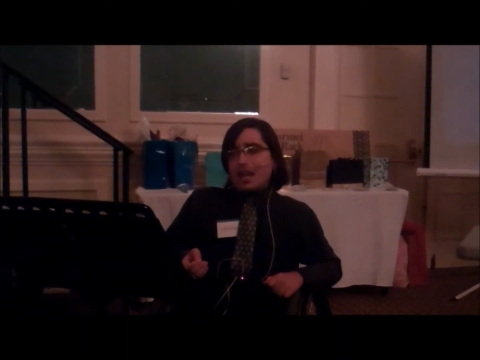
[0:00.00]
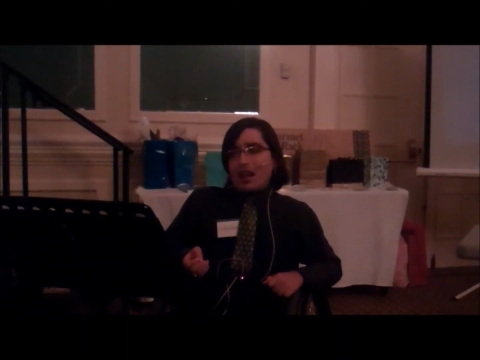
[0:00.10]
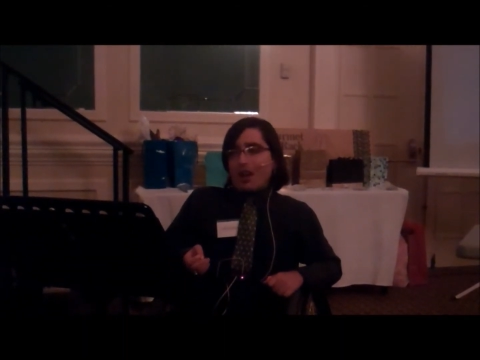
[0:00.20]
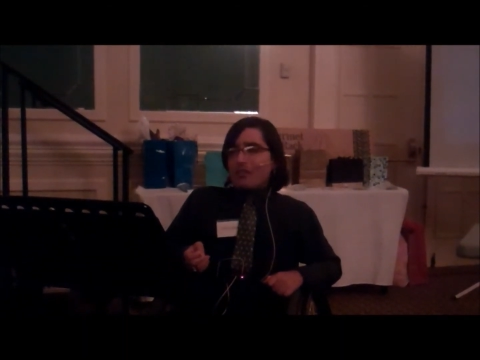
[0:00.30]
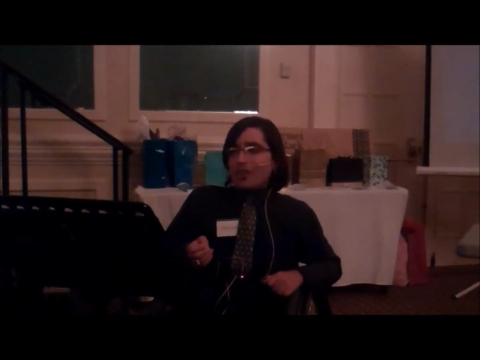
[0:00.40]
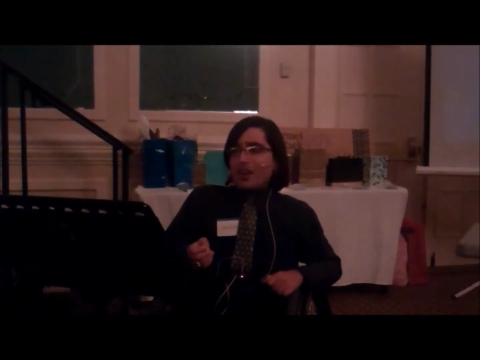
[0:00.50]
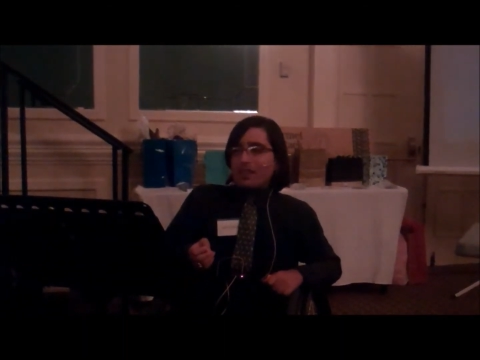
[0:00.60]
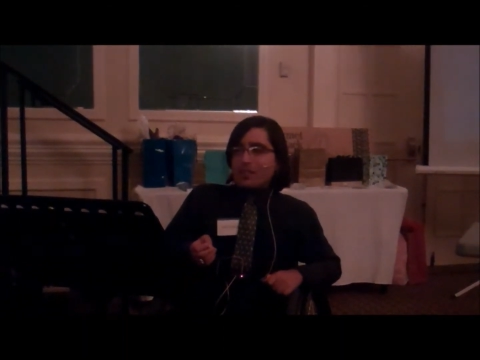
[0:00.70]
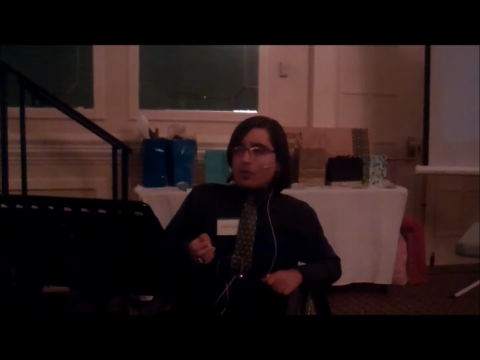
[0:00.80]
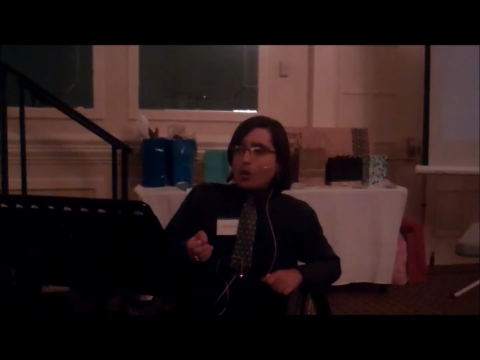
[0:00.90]
However,
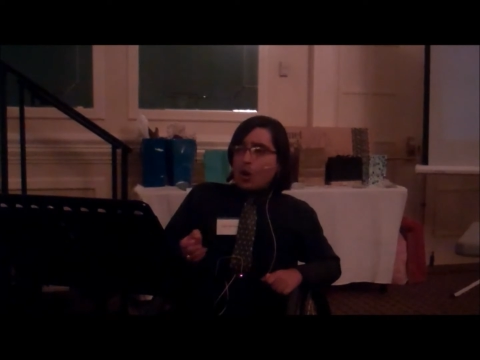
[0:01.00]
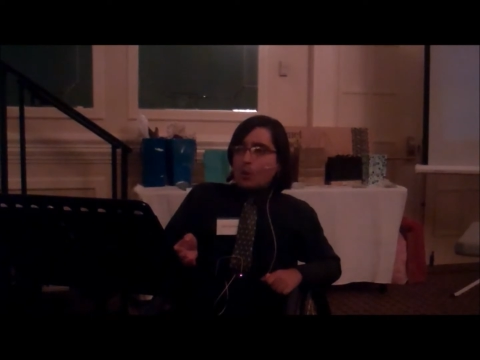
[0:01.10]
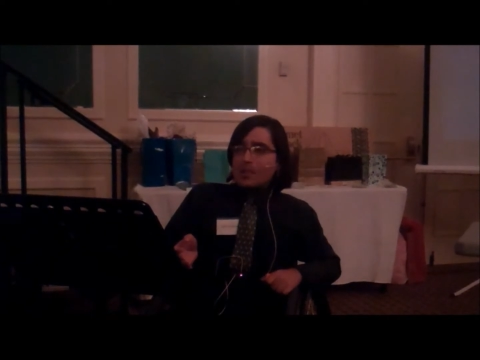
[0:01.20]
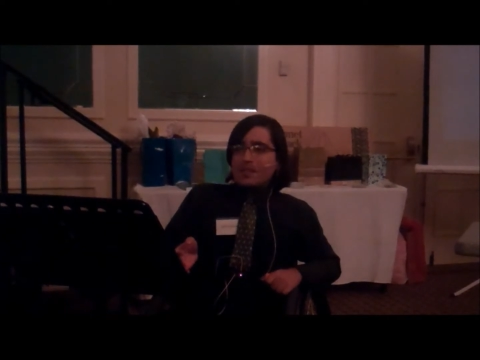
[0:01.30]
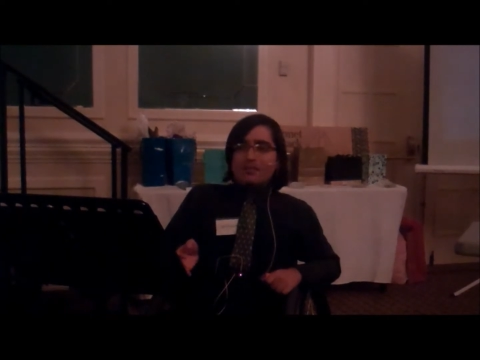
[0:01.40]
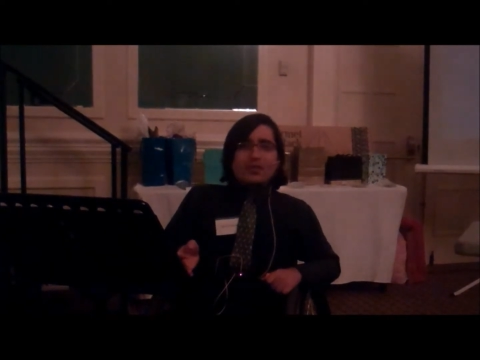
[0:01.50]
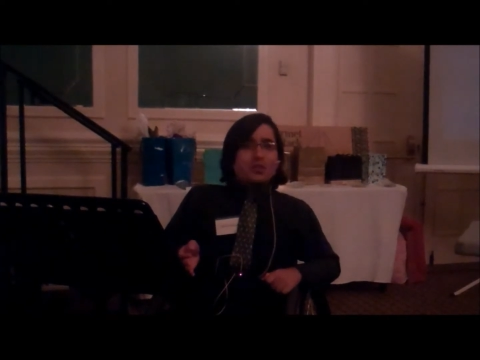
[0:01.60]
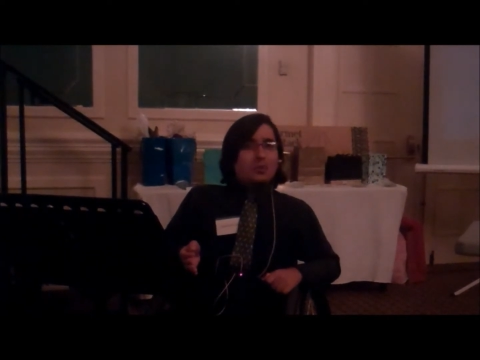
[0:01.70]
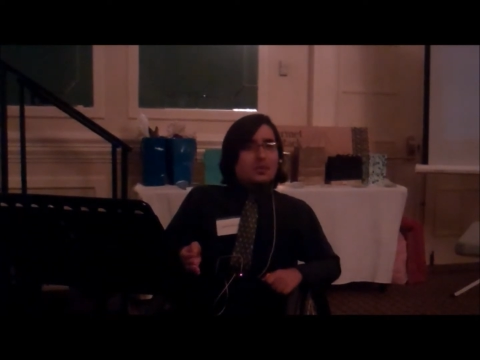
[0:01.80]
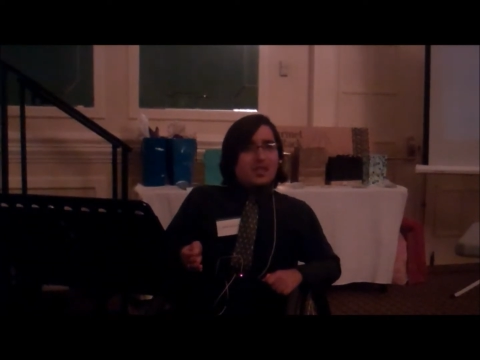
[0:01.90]
there were always
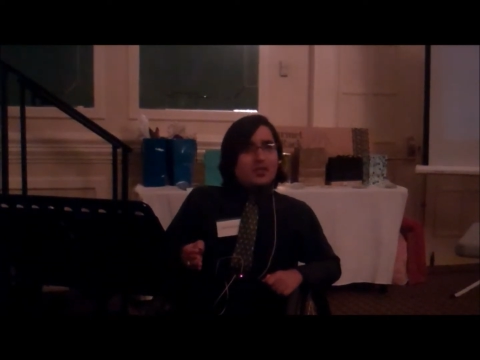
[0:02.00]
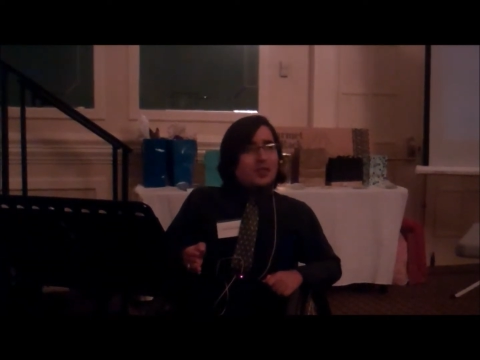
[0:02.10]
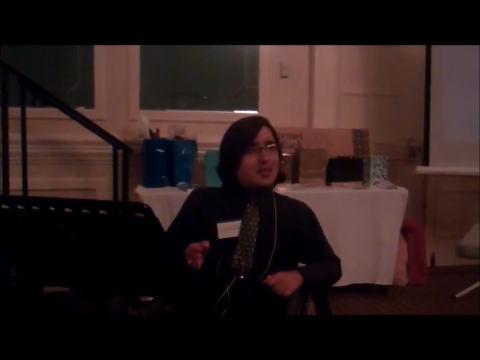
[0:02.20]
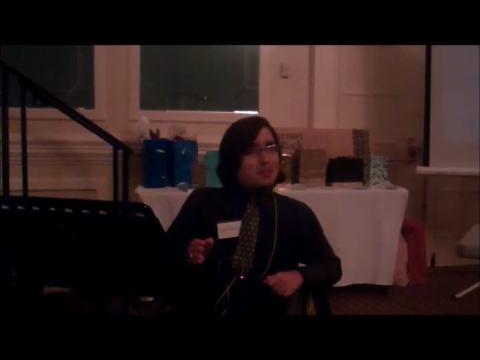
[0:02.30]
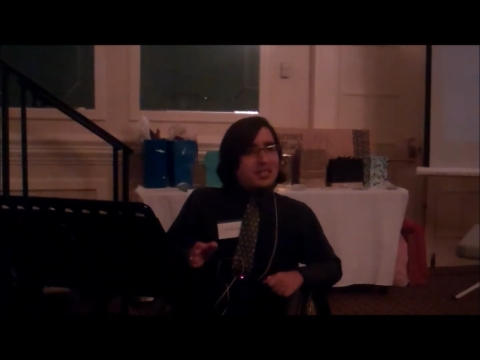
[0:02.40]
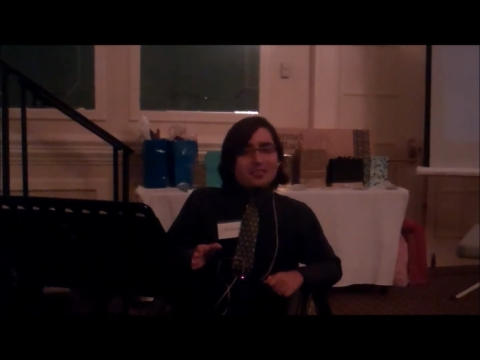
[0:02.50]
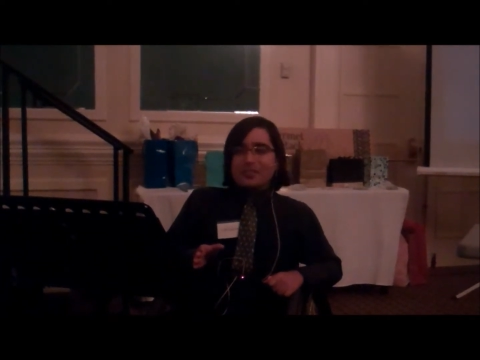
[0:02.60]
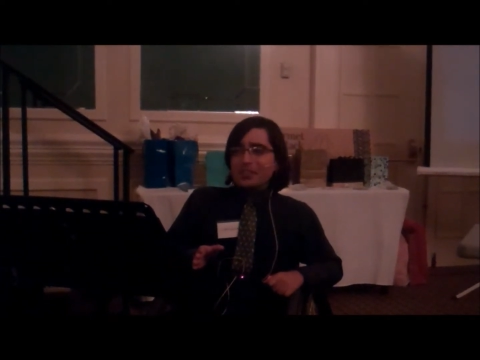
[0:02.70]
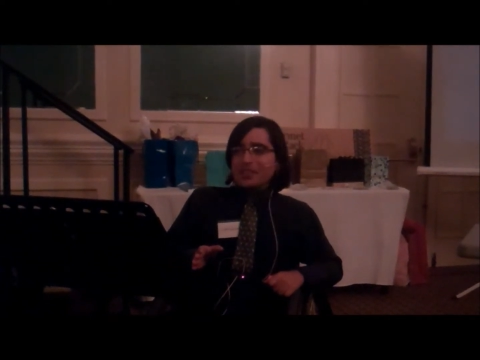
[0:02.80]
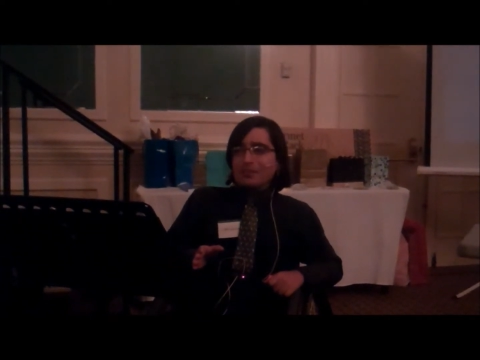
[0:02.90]
individuals that treated me
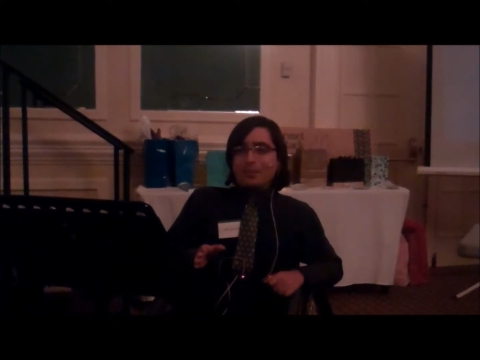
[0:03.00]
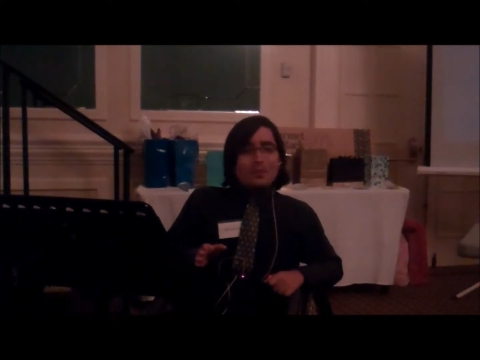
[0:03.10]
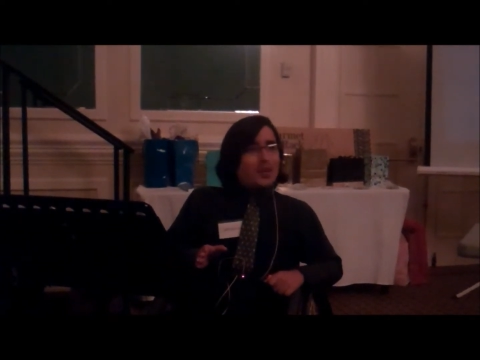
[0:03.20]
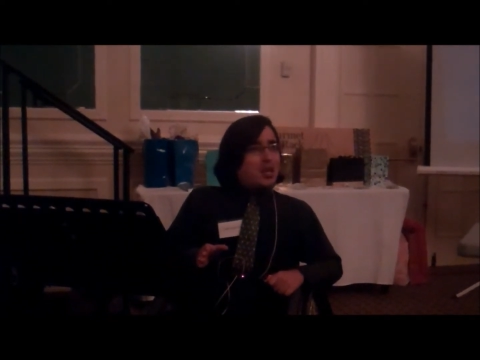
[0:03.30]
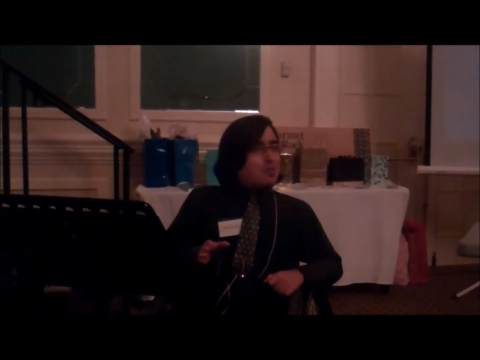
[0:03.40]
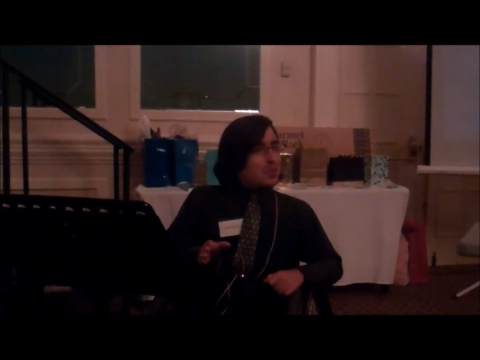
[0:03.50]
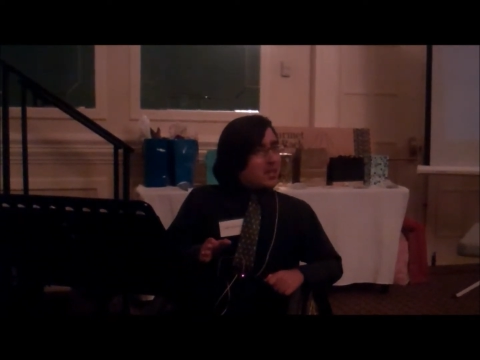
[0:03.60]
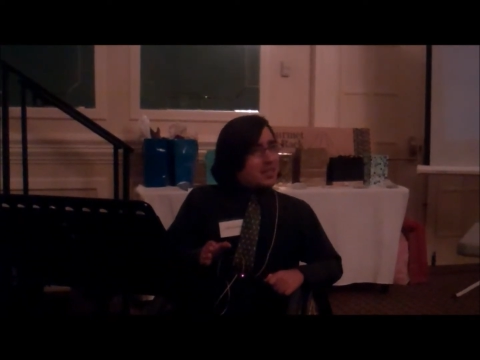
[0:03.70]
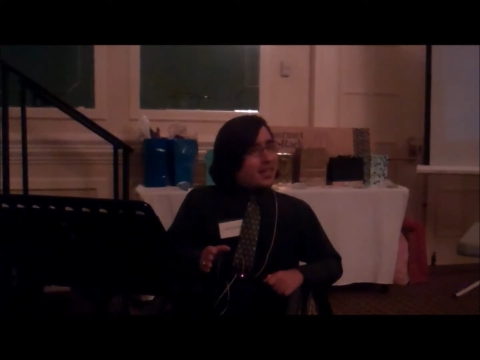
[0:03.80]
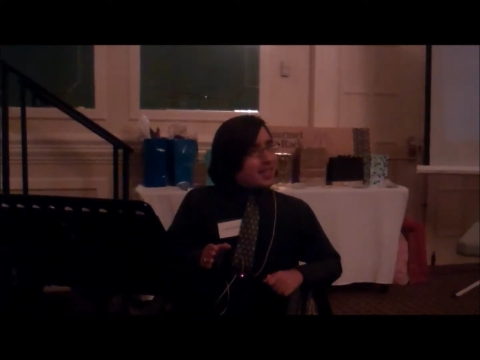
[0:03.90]
differently
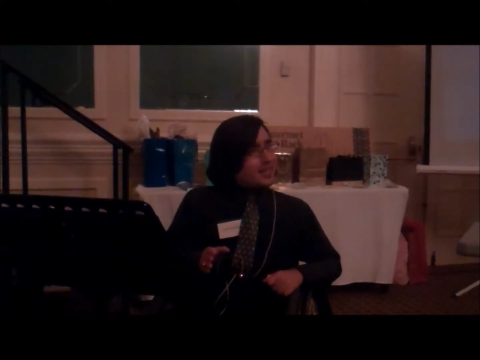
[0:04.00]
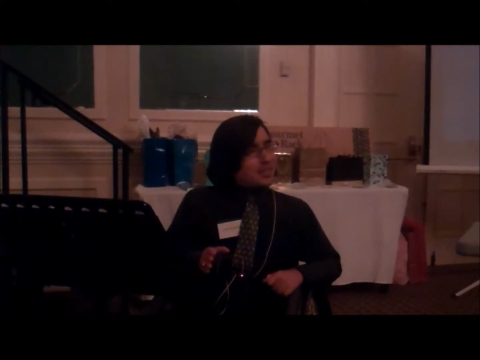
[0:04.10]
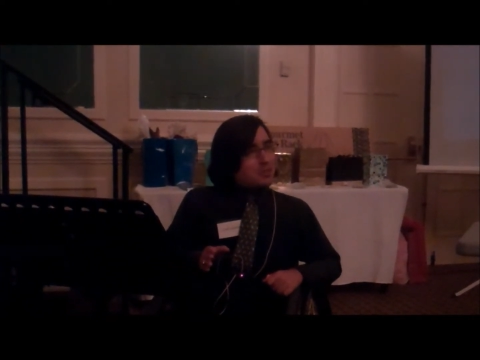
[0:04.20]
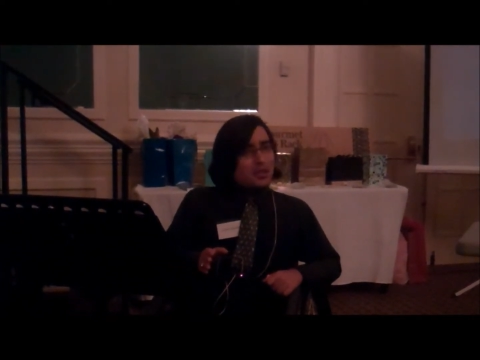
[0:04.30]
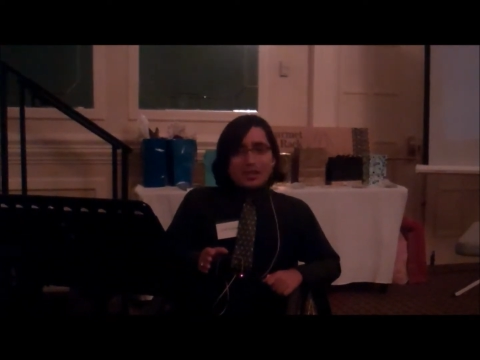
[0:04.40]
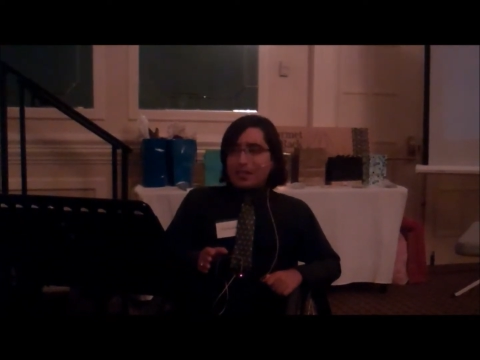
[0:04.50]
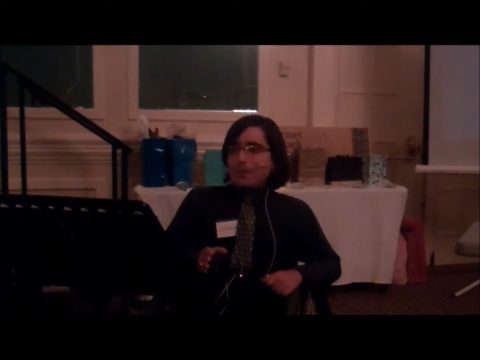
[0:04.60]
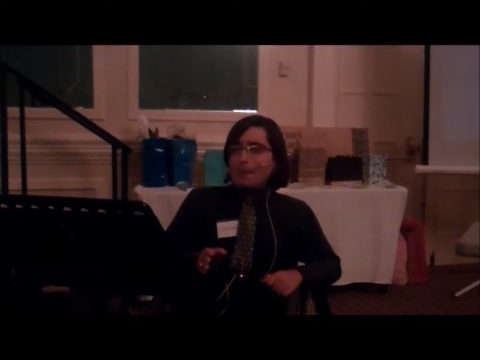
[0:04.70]
because I had a disability.